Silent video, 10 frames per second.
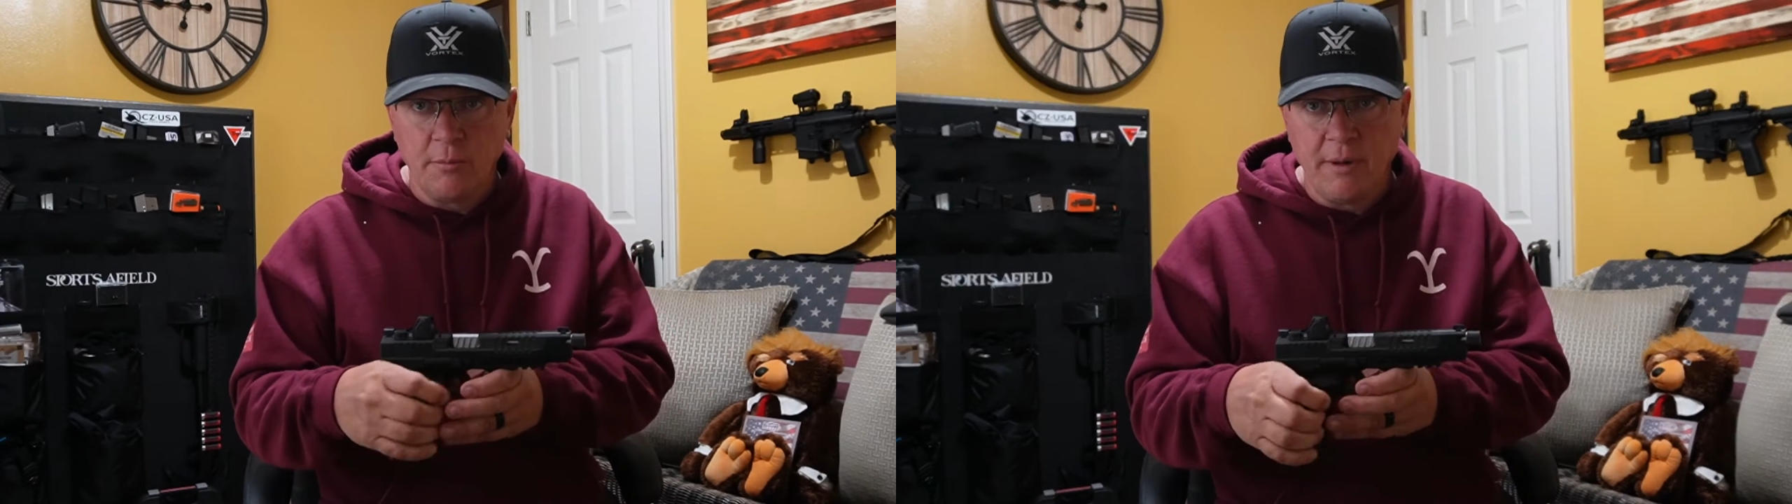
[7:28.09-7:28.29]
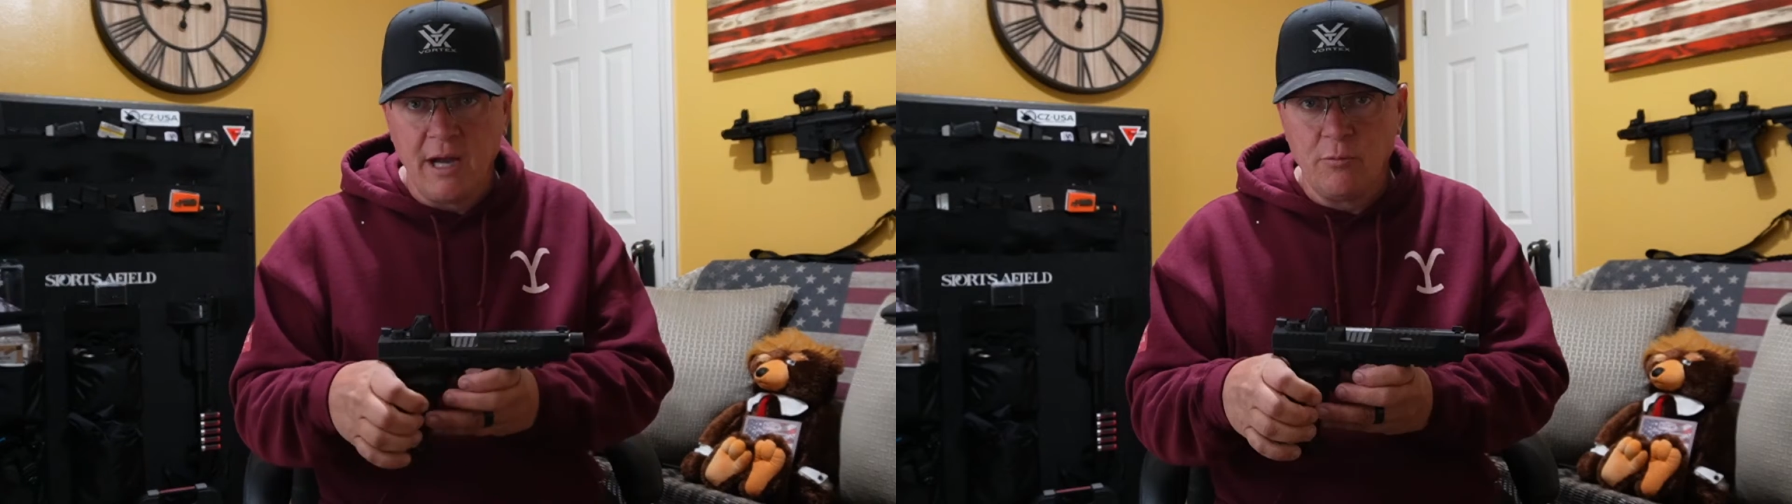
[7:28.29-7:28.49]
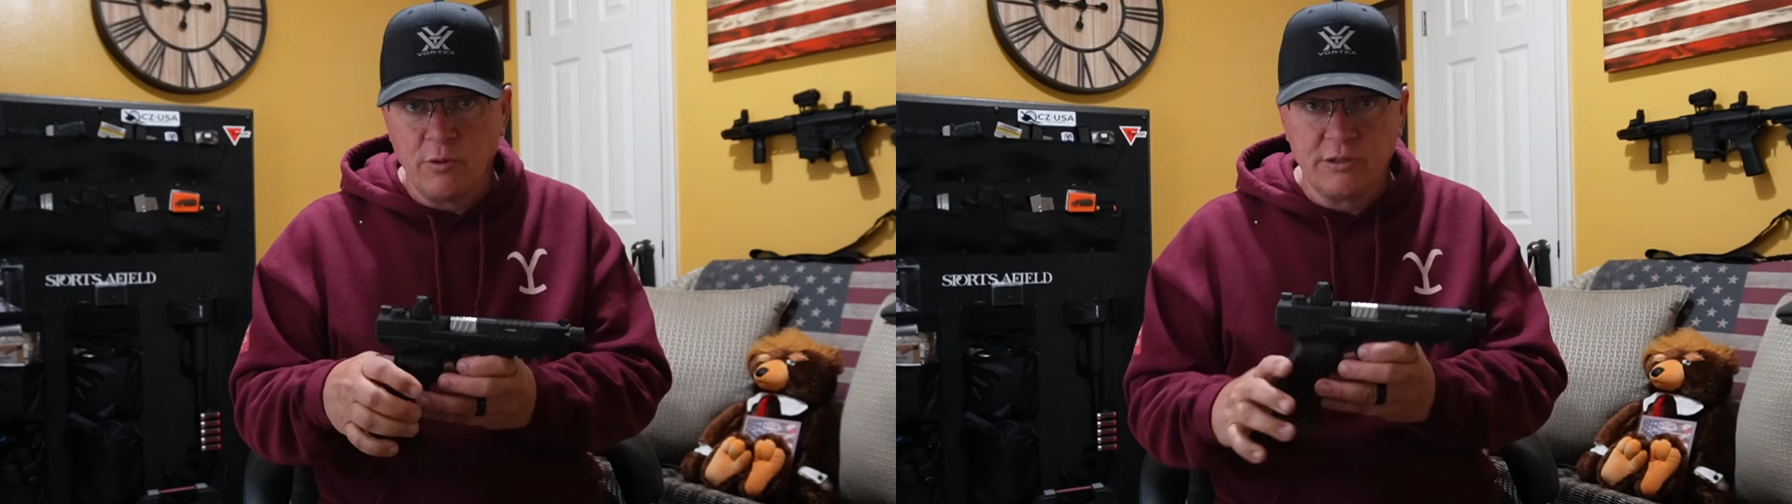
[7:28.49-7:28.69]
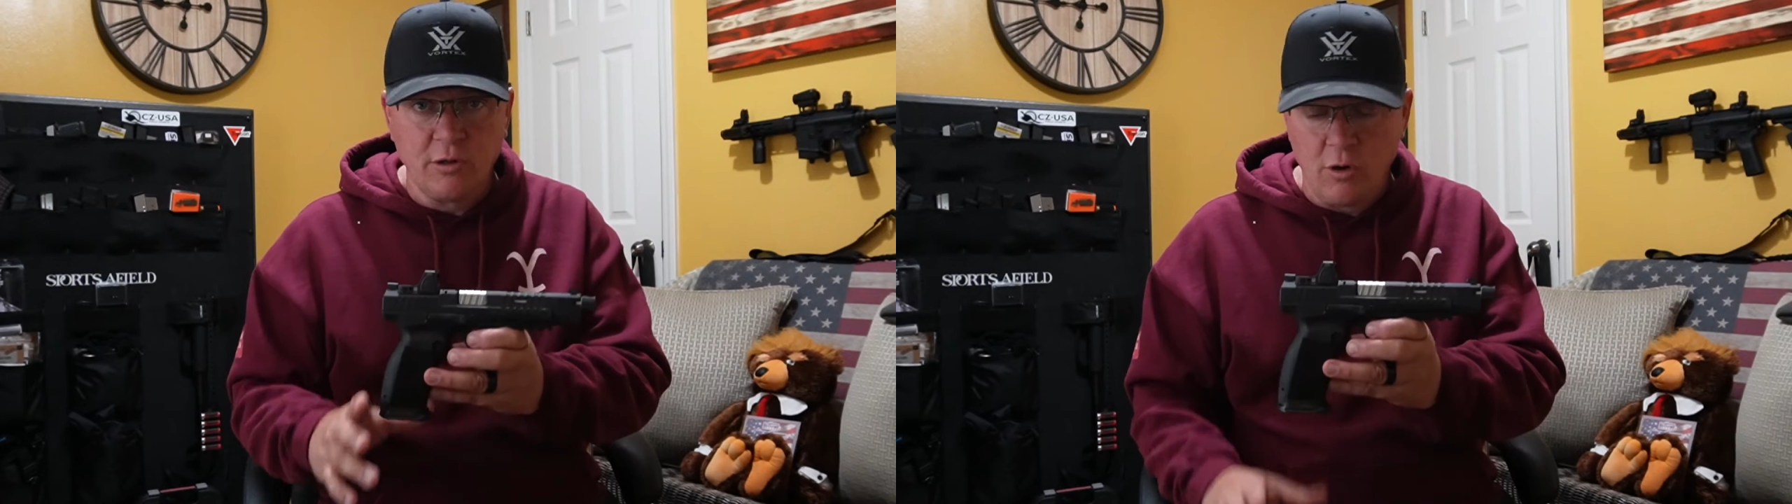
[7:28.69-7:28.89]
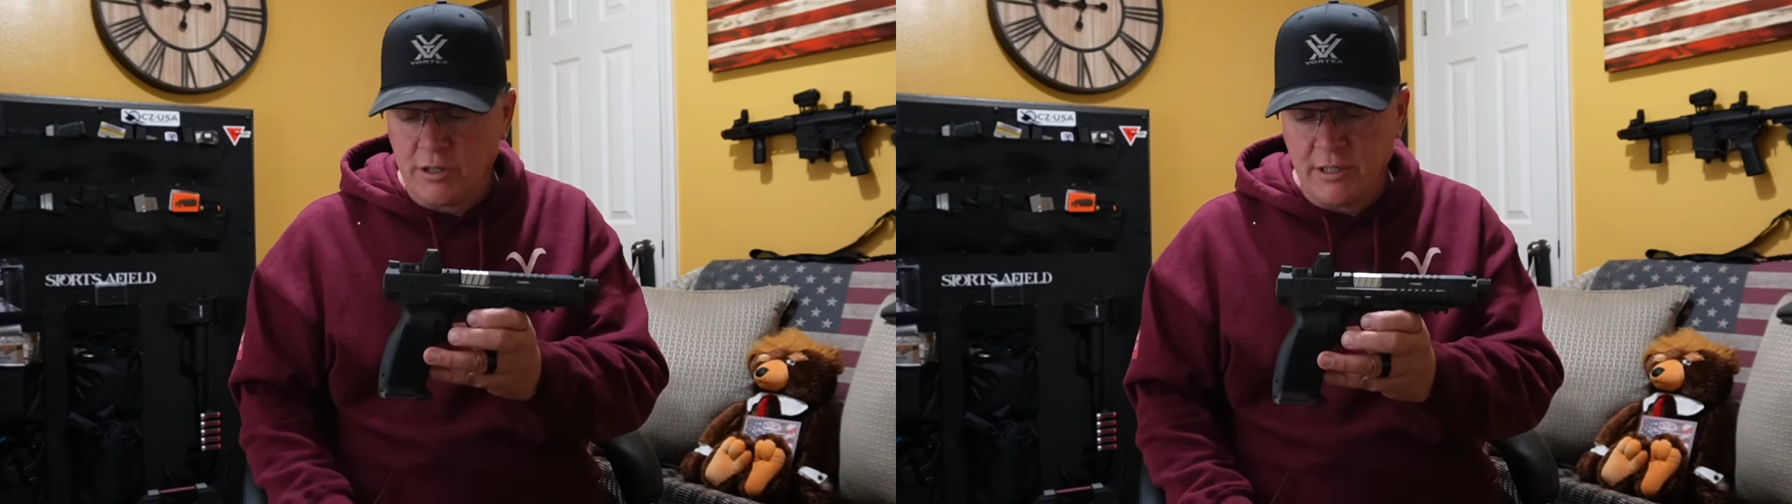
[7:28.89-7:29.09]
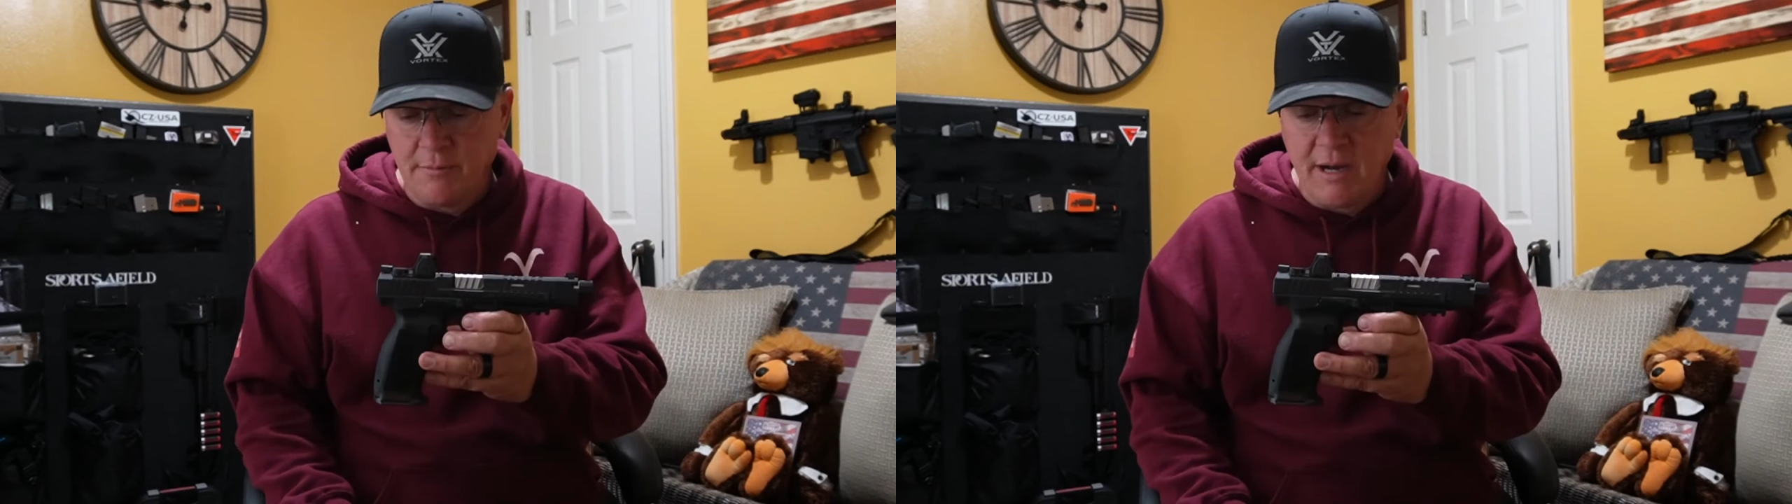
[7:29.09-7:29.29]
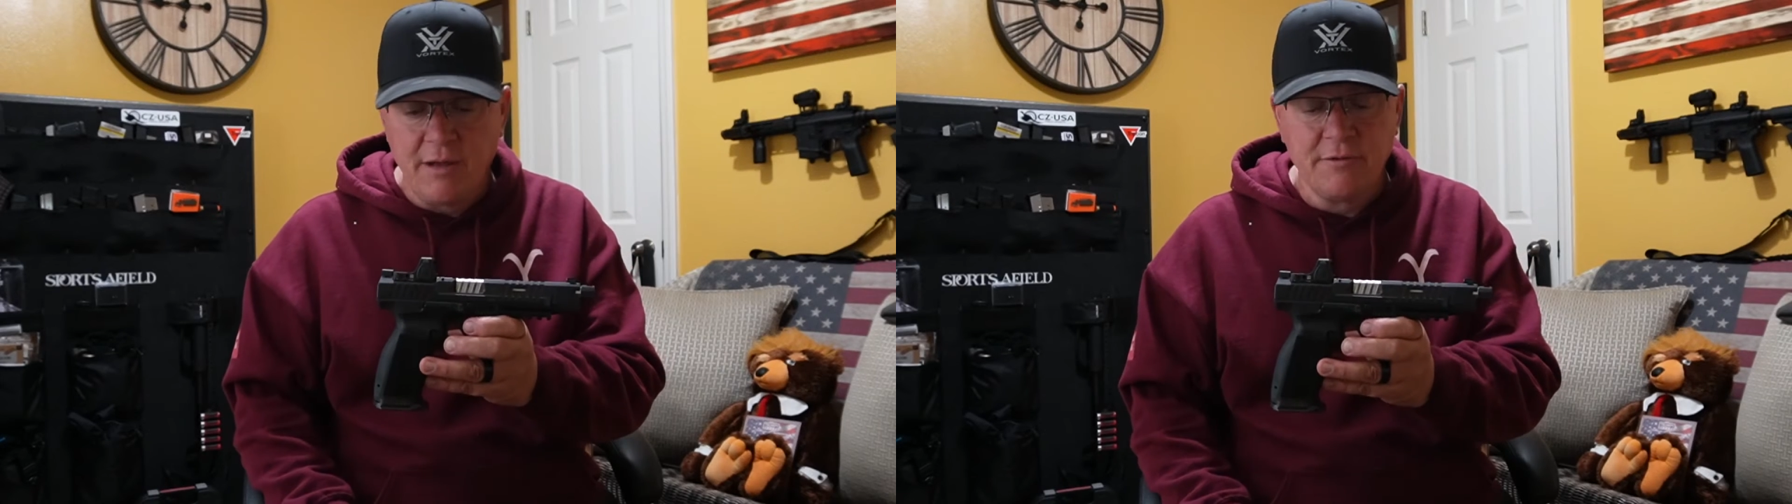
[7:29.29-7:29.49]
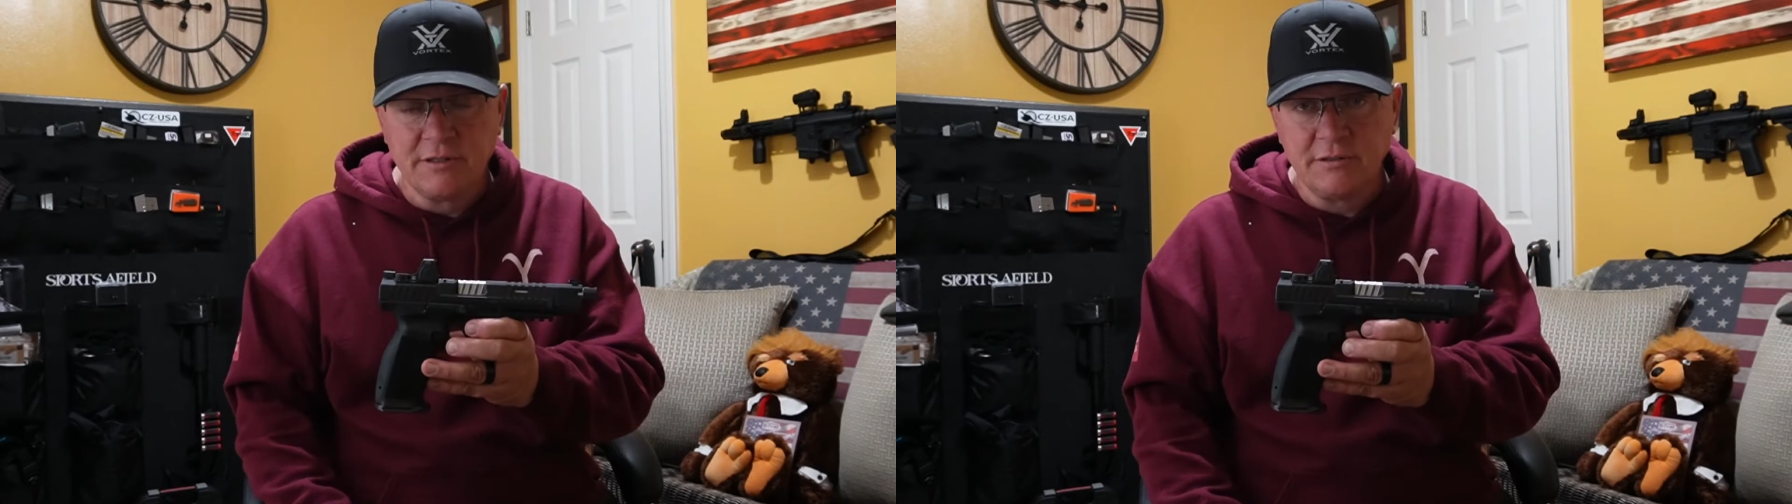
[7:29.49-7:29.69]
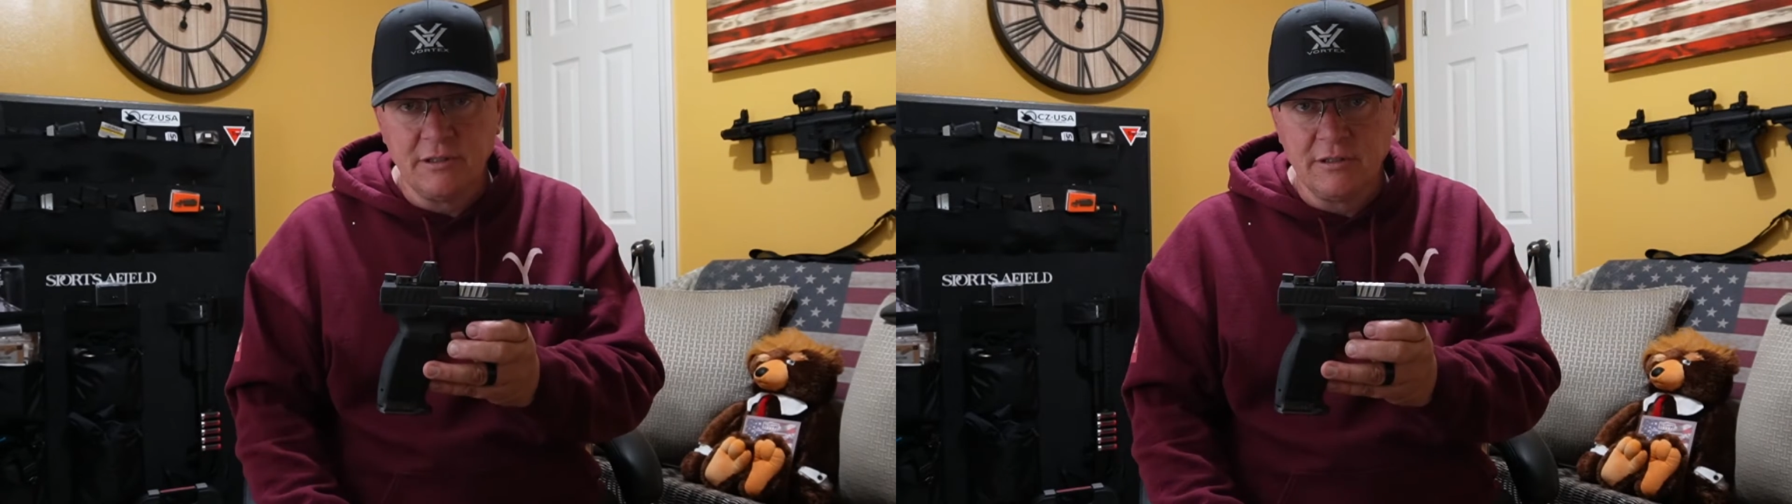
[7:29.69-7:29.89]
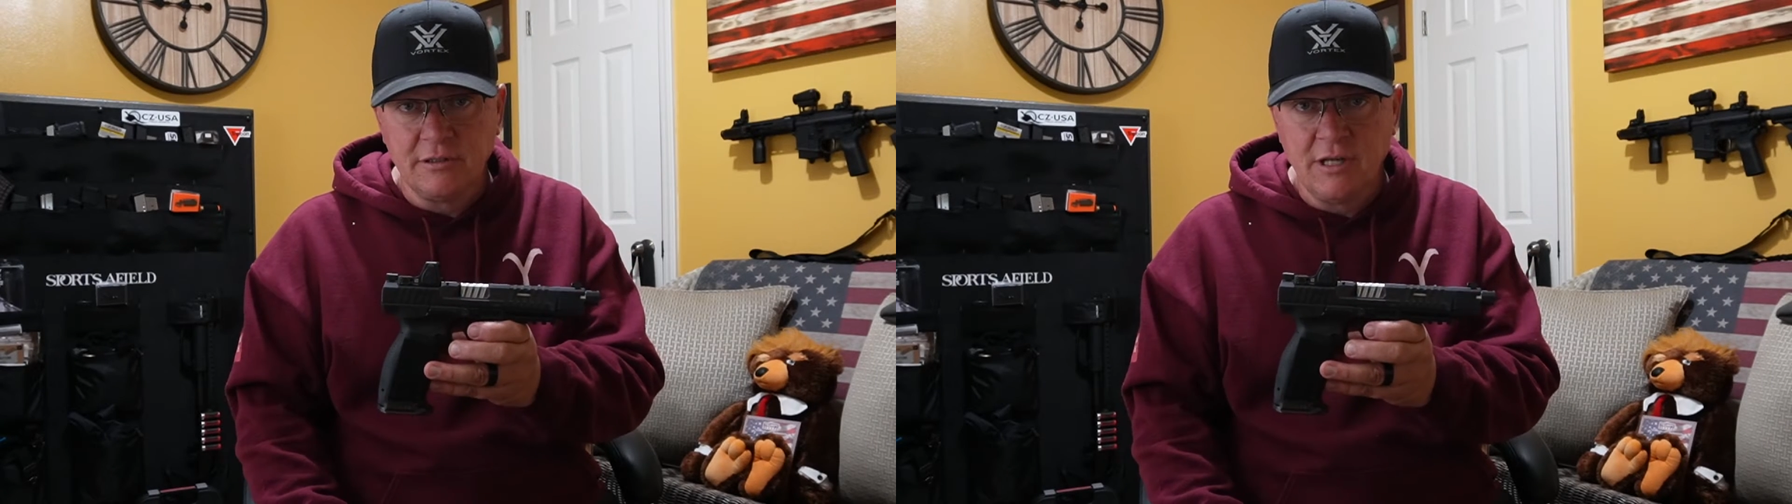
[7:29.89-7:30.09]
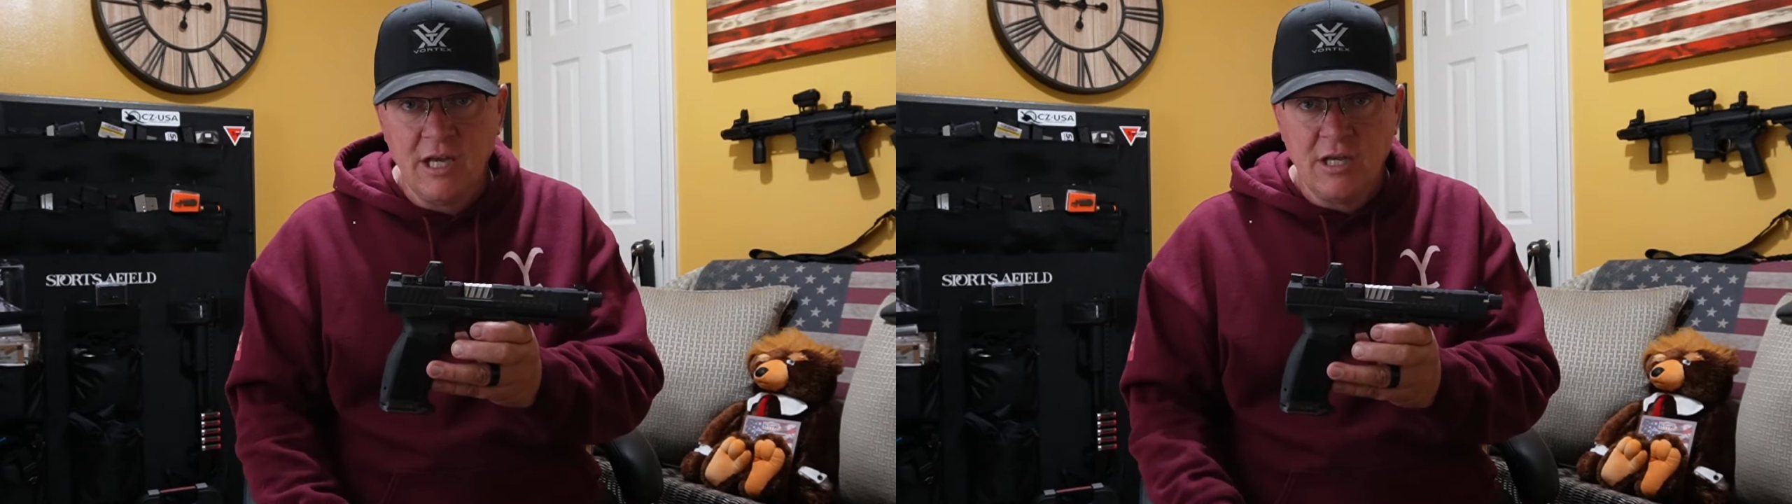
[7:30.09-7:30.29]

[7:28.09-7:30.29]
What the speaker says: about when talking about this gun.